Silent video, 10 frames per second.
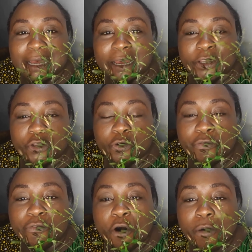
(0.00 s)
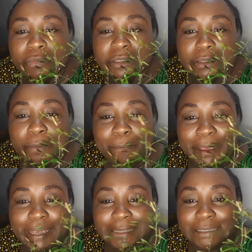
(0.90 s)
you know, forms the
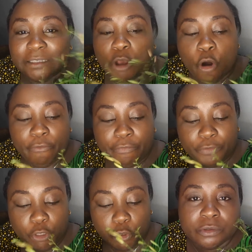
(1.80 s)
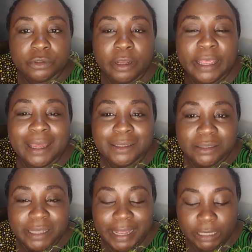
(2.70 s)
base of, you know, so like I
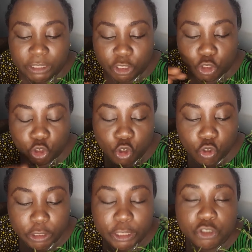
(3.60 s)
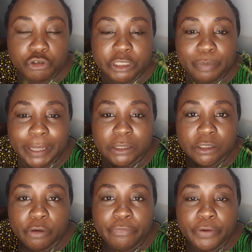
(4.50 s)
said, it is used in treatment
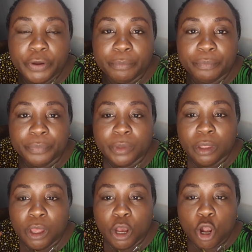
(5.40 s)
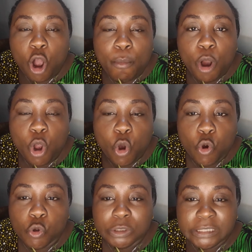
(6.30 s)
of common
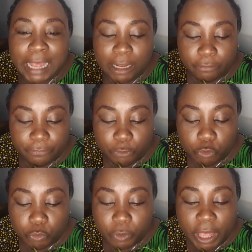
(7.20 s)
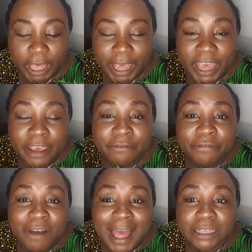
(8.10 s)
colds and flu. In
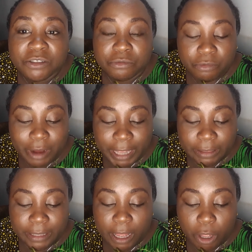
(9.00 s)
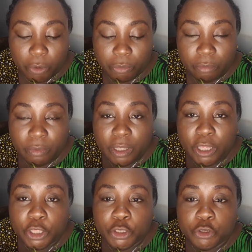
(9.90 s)
fact, right now,
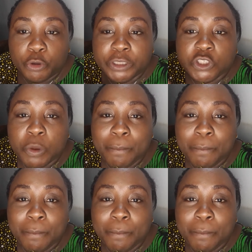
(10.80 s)
you know, in some